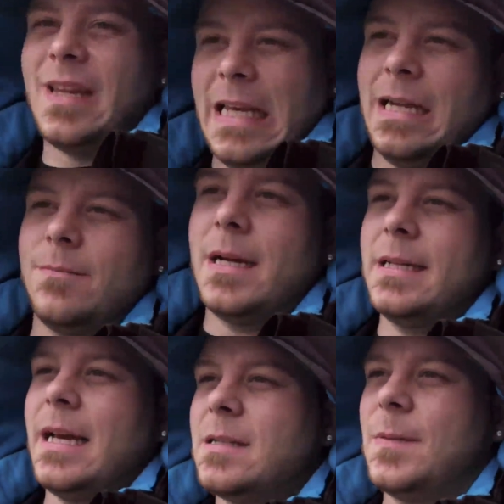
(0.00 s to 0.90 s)
eat at my
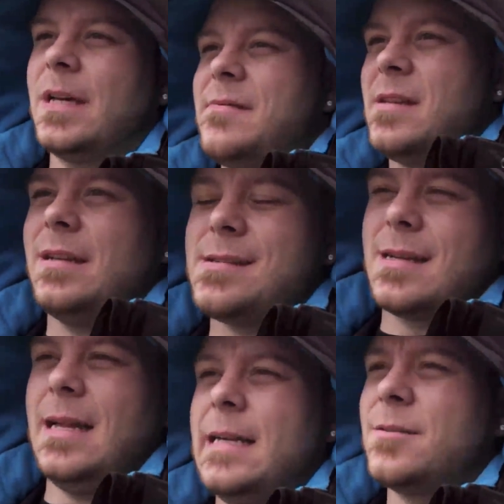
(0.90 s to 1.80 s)
desk, but given that it's a
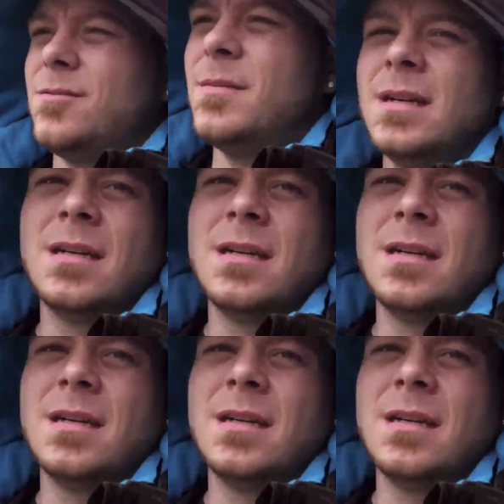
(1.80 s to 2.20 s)
classroom,